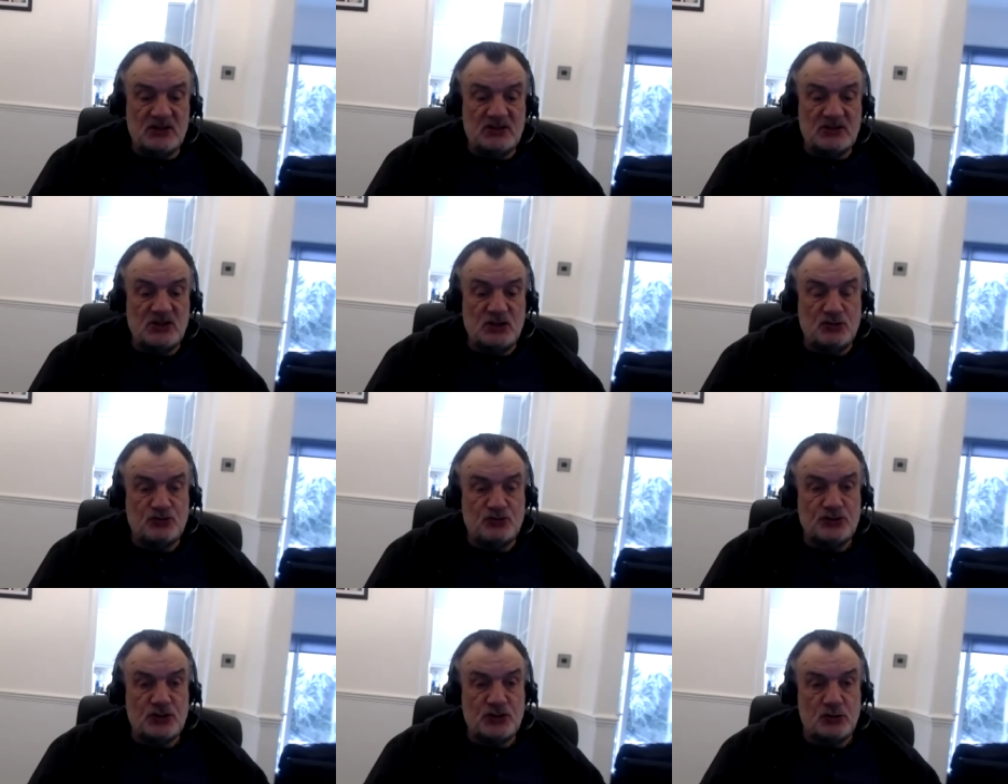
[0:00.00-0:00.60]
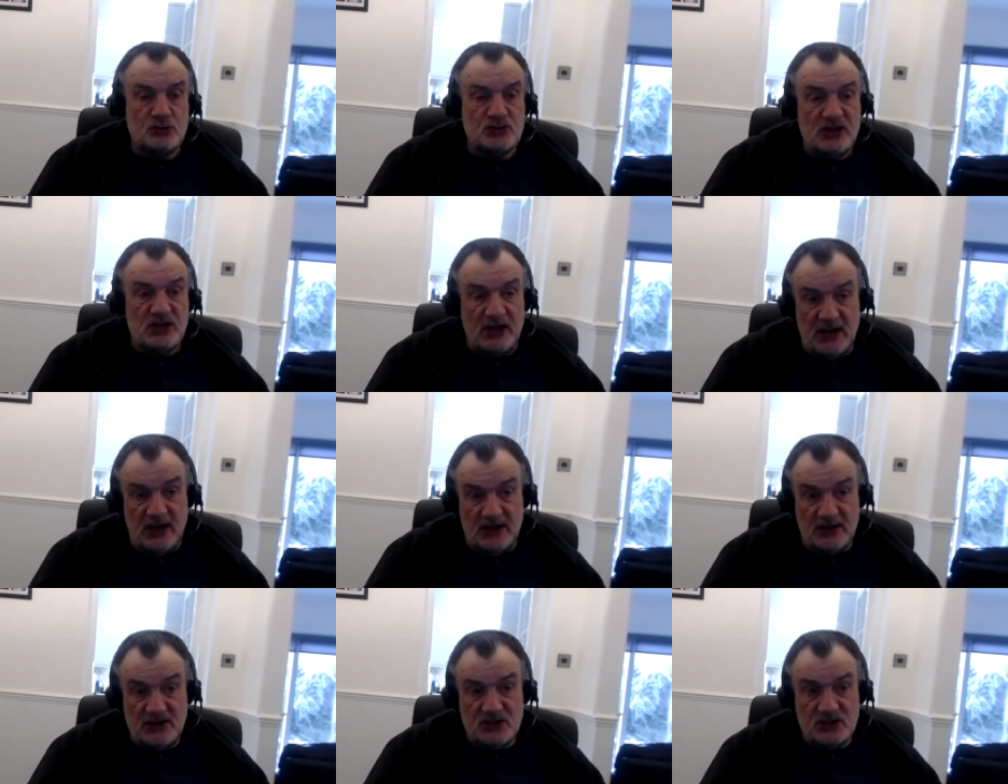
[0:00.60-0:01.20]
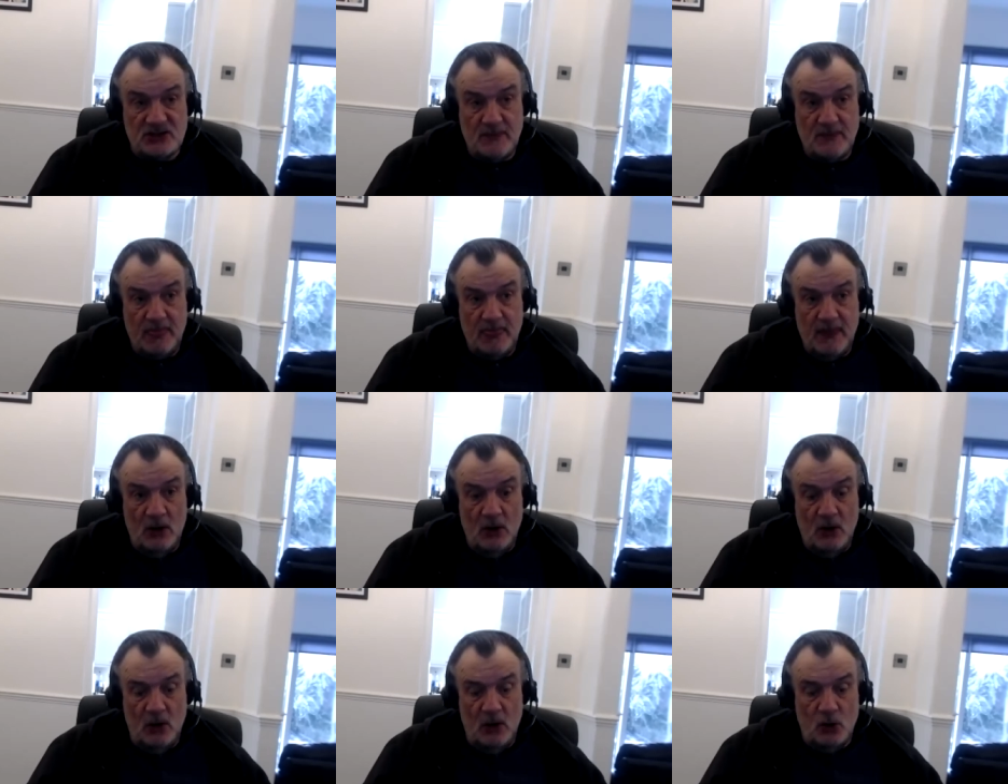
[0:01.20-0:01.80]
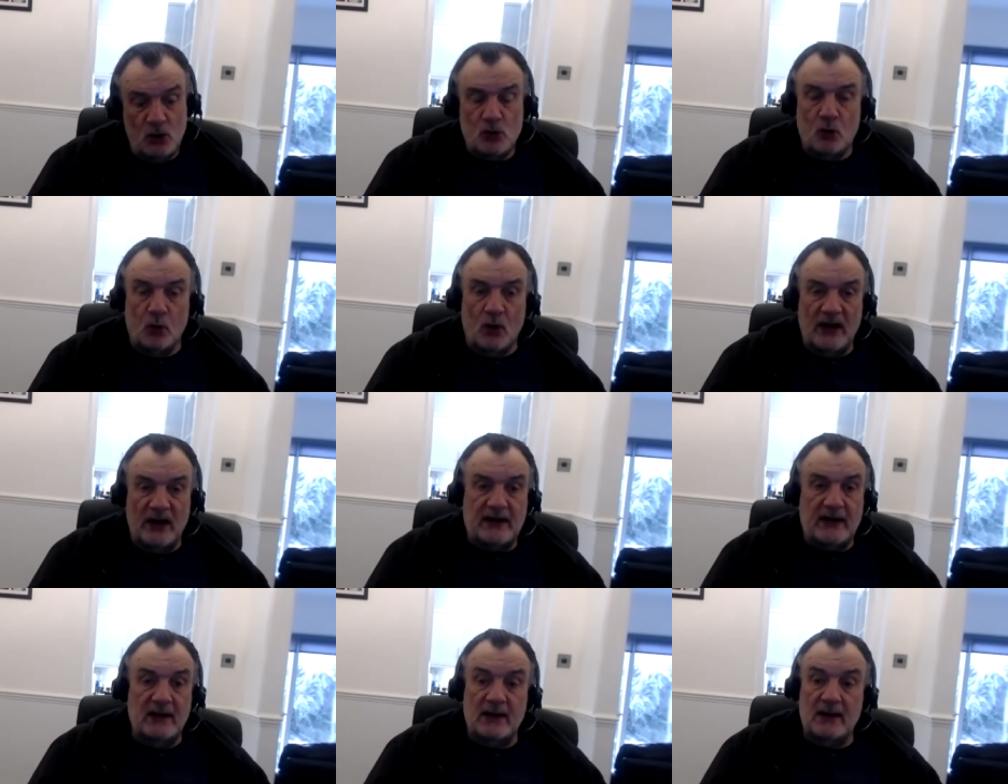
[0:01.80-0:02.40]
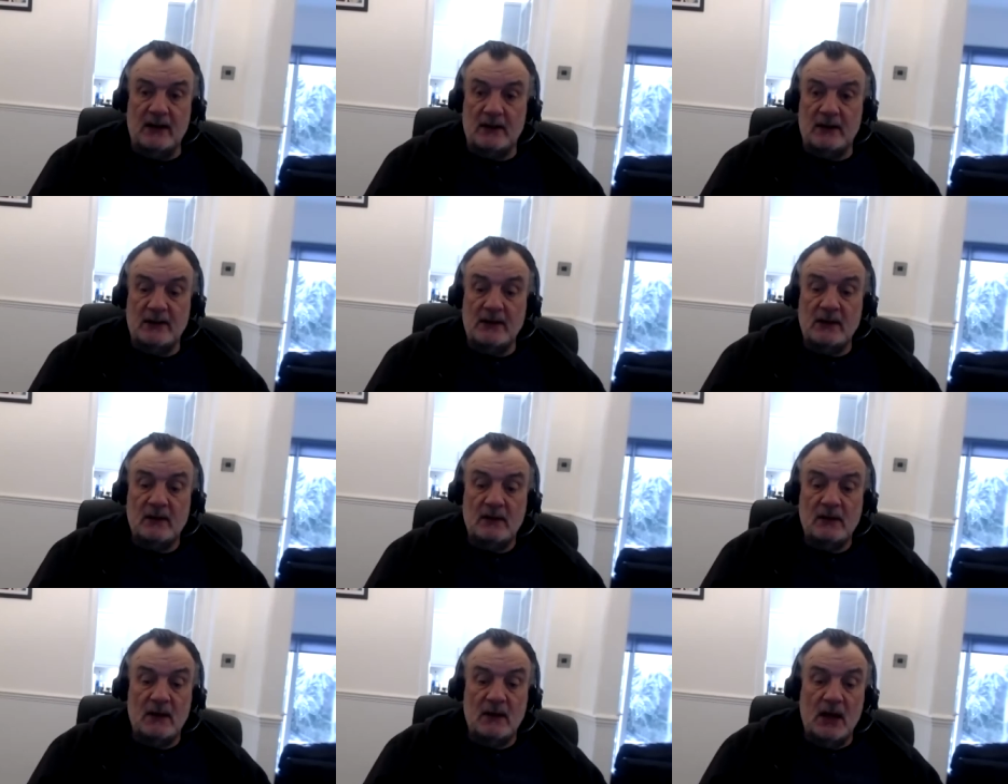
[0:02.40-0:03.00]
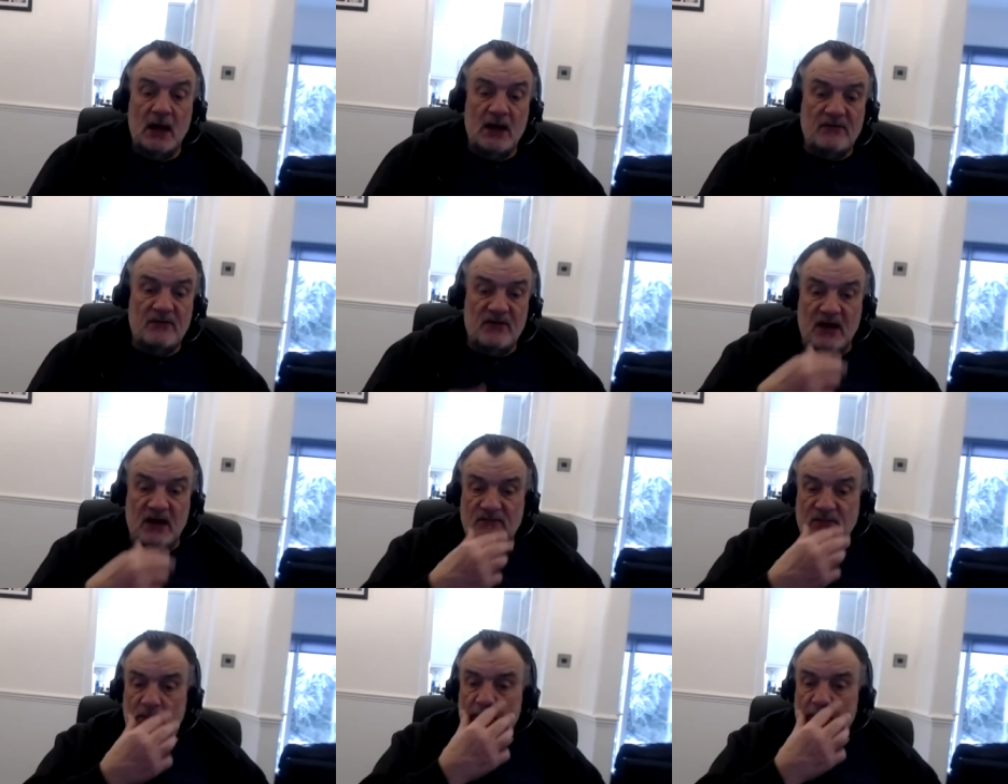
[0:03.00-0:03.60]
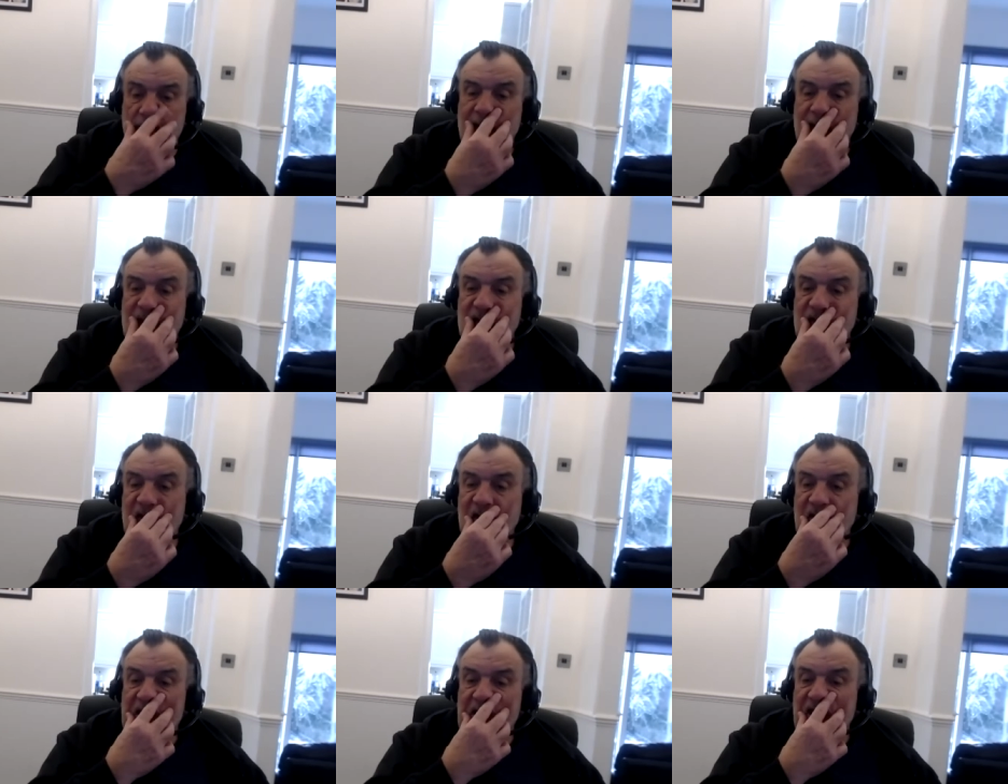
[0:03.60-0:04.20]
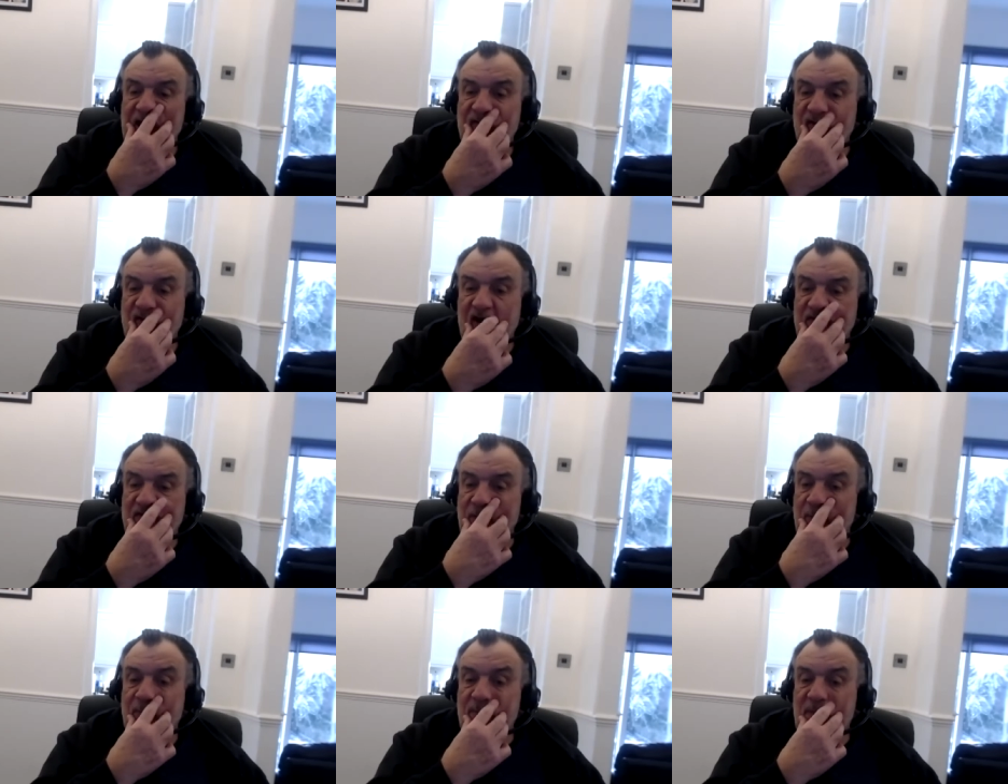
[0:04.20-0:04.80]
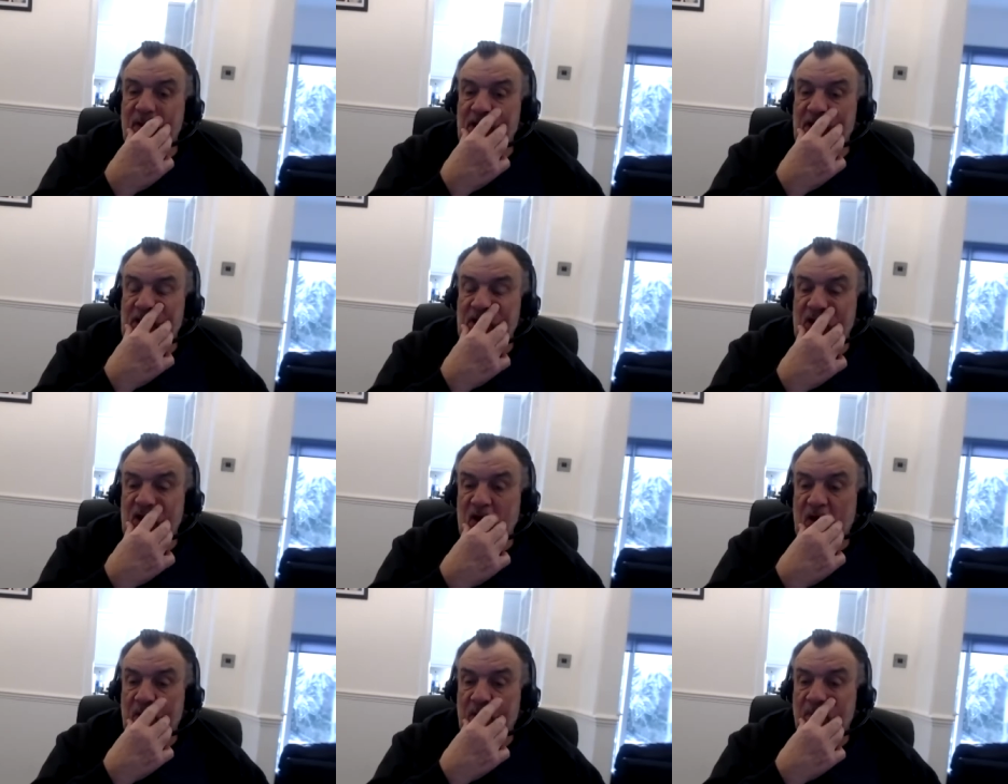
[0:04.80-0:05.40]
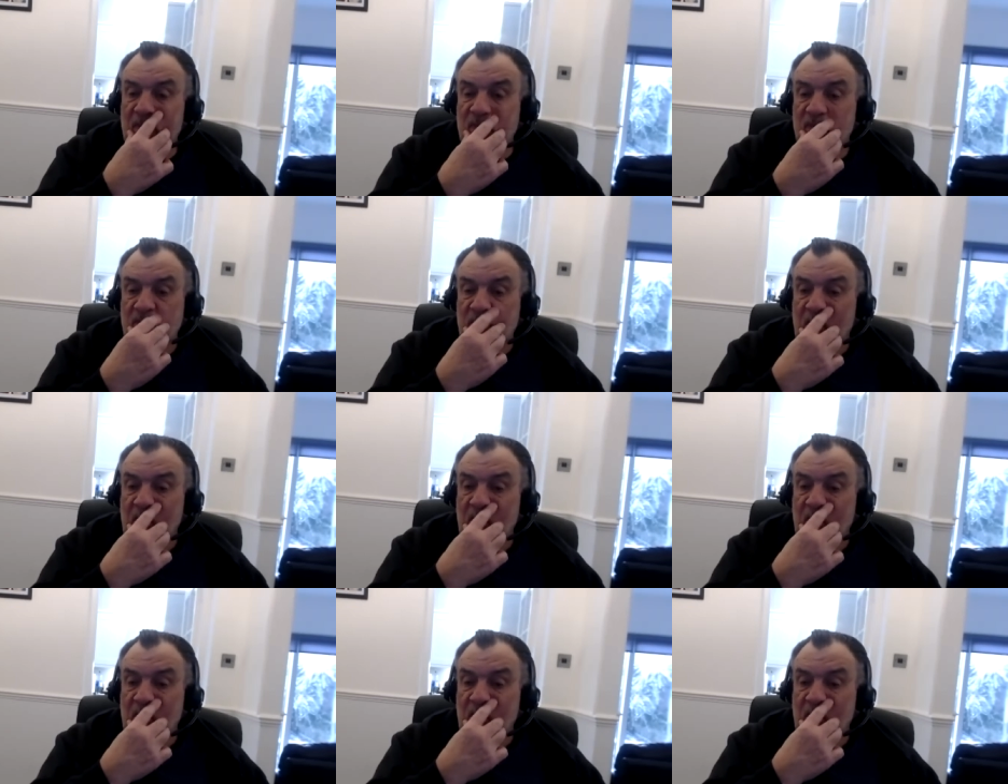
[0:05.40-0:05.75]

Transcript: He's introduced the kids who quite clearly even haven't been uh, they either haven't been um,